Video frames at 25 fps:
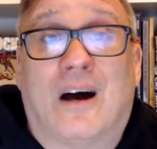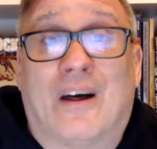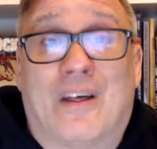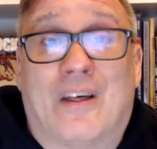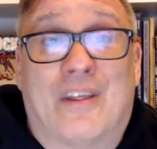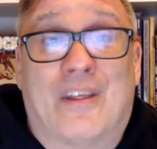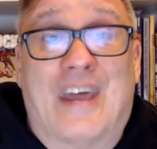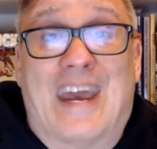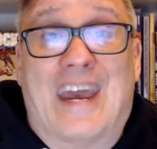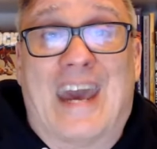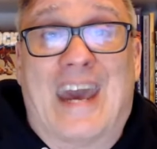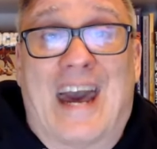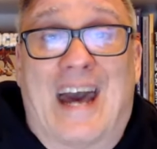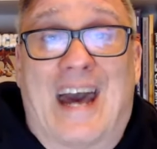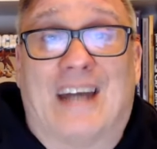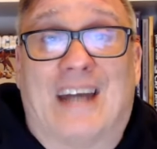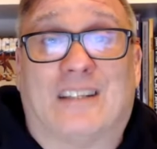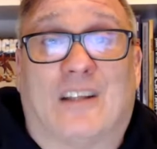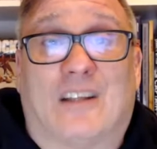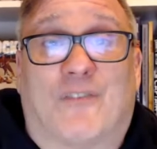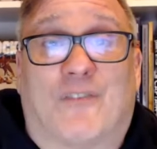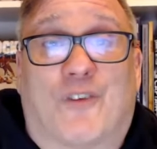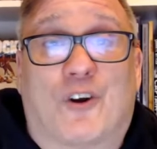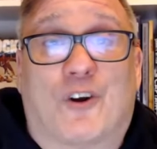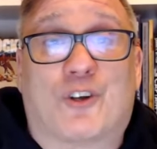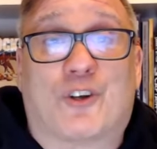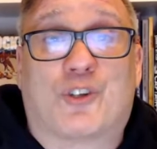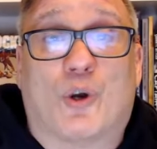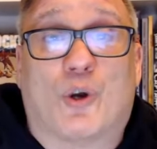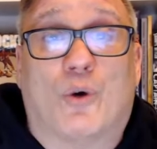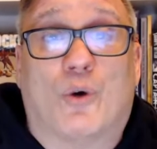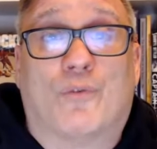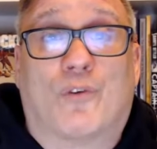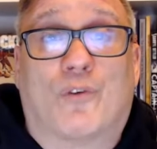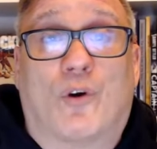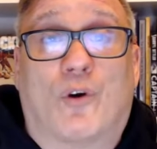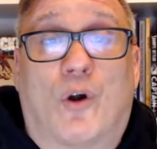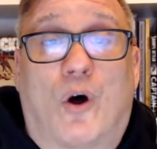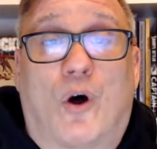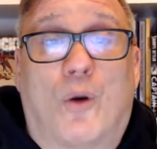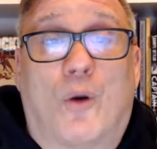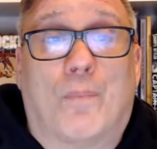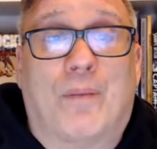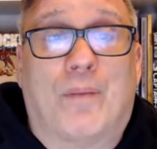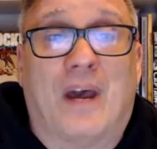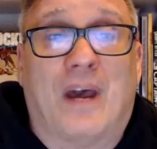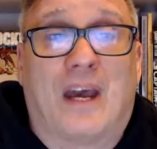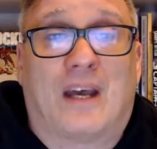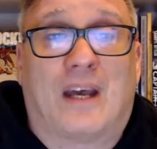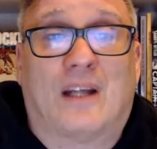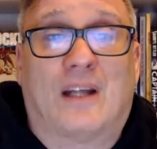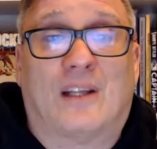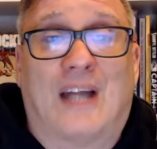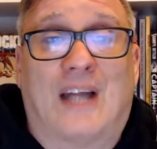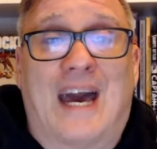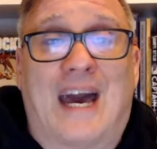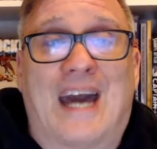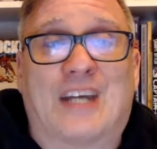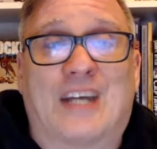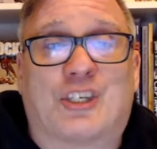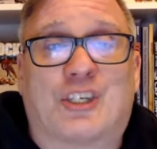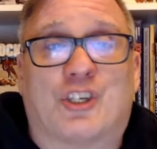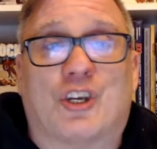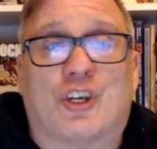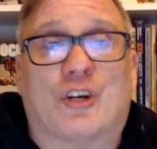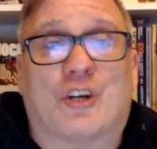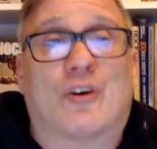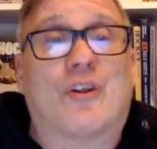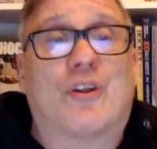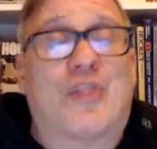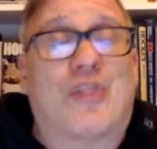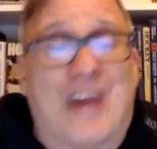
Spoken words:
They had the first overall pick last year.